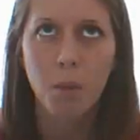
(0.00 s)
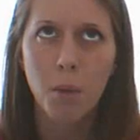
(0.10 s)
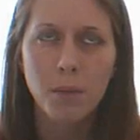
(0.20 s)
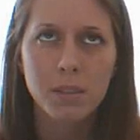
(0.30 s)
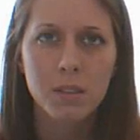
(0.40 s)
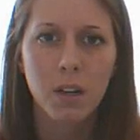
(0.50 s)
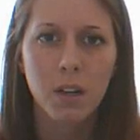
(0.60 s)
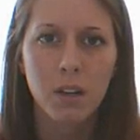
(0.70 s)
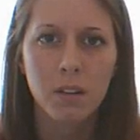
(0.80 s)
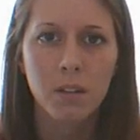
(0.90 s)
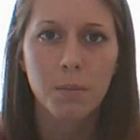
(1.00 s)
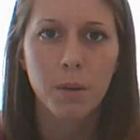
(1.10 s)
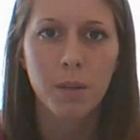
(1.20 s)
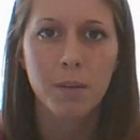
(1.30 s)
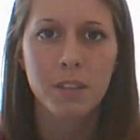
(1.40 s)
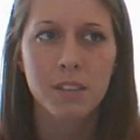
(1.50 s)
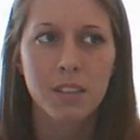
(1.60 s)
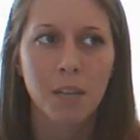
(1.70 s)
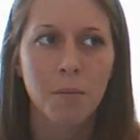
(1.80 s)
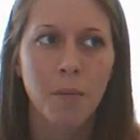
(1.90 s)
mom still called pretty much the
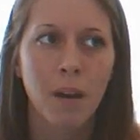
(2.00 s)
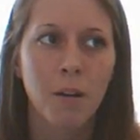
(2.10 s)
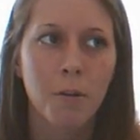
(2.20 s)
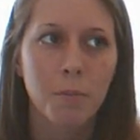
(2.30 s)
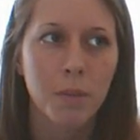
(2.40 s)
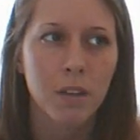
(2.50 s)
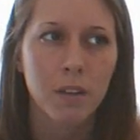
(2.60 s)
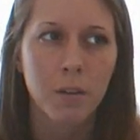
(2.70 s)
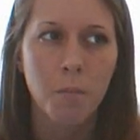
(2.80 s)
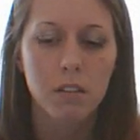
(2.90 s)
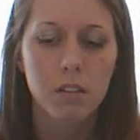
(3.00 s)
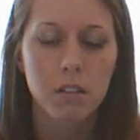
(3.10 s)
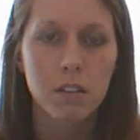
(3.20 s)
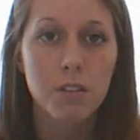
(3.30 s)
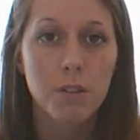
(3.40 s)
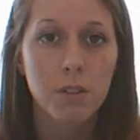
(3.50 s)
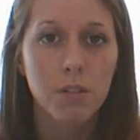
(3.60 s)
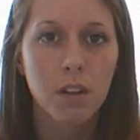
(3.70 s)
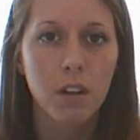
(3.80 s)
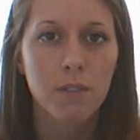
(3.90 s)
same amount, but the tone of
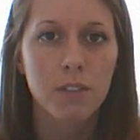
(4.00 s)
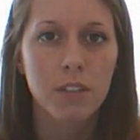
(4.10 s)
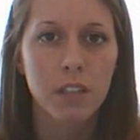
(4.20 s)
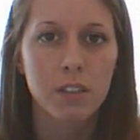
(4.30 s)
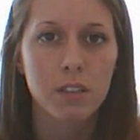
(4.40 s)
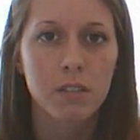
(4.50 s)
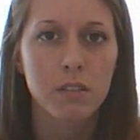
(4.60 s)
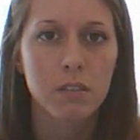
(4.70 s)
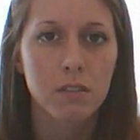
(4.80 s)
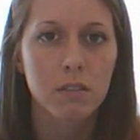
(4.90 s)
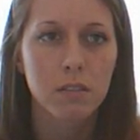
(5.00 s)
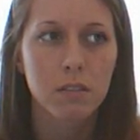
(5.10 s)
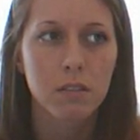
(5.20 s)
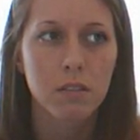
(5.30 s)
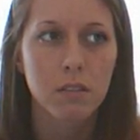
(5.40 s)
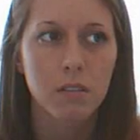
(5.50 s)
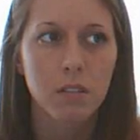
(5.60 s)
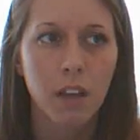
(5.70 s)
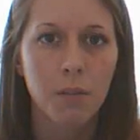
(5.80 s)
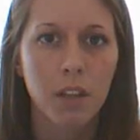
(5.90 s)
our conversations
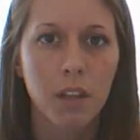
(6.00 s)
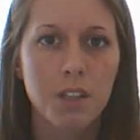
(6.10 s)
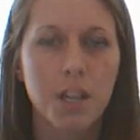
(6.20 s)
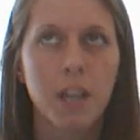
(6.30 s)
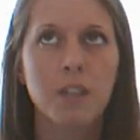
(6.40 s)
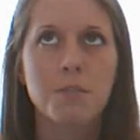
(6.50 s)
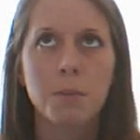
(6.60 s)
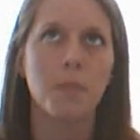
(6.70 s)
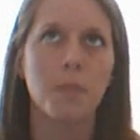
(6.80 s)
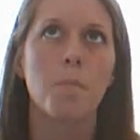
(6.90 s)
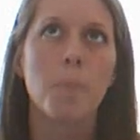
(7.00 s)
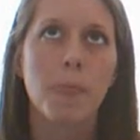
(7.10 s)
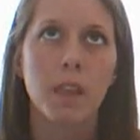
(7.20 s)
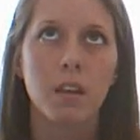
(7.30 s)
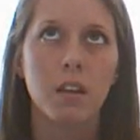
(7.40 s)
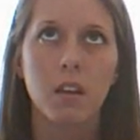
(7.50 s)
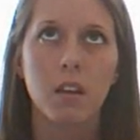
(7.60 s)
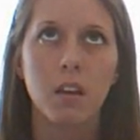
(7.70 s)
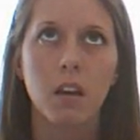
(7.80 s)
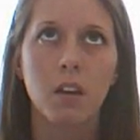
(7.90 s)
had really changed. But
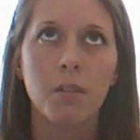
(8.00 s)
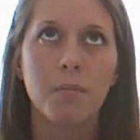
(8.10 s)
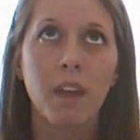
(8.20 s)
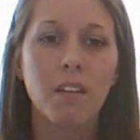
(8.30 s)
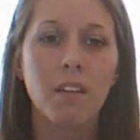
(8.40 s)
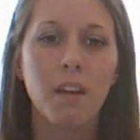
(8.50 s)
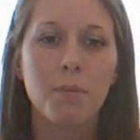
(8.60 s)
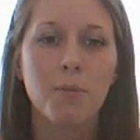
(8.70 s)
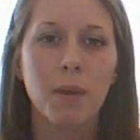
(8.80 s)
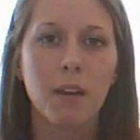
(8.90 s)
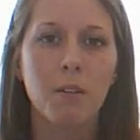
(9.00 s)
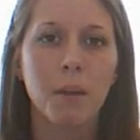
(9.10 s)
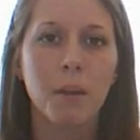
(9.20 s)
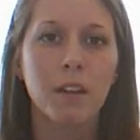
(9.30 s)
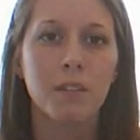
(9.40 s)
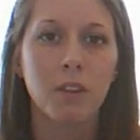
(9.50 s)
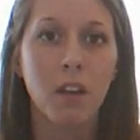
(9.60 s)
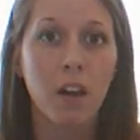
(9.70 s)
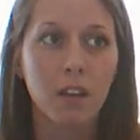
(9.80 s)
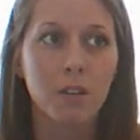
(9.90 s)
now I moved back home. I live a
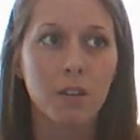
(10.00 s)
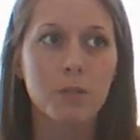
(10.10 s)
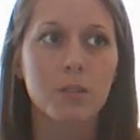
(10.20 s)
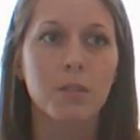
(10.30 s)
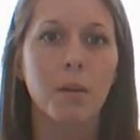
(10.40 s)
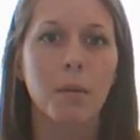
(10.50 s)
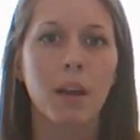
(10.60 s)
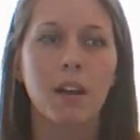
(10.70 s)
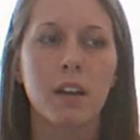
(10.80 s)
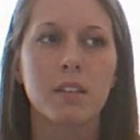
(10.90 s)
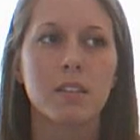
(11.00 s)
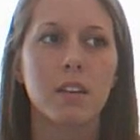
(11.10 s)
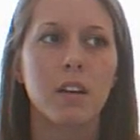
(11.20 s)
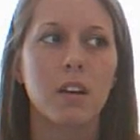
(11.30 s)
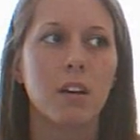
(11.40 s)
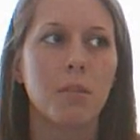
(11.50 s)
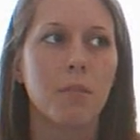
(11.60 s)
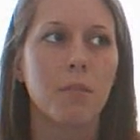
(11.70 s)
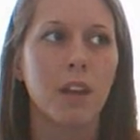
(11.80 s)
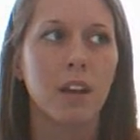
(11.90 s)
lot closer to my parents
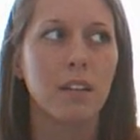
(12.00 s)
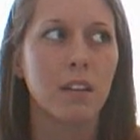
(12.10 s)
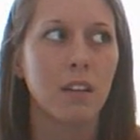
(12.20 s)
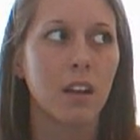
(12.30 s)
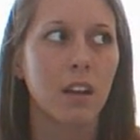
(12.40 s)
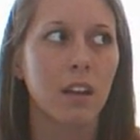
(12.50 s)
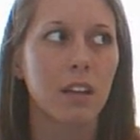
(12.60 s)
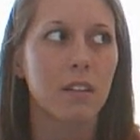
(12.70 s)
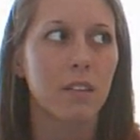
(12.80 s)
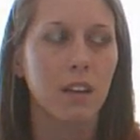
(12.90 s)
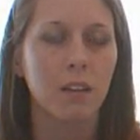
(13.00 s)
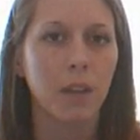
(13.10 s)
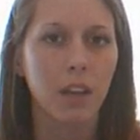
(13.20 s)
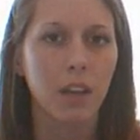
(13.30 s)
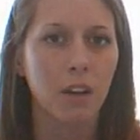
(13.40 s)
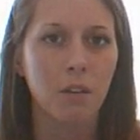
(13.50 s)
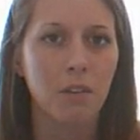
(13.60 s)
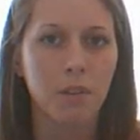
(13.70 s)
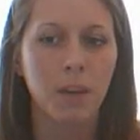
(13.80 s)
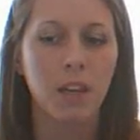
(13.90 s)
than I did then, and I can see them
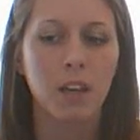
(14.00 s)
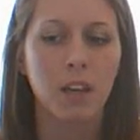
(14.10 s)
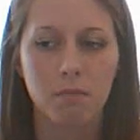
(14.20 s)
every week.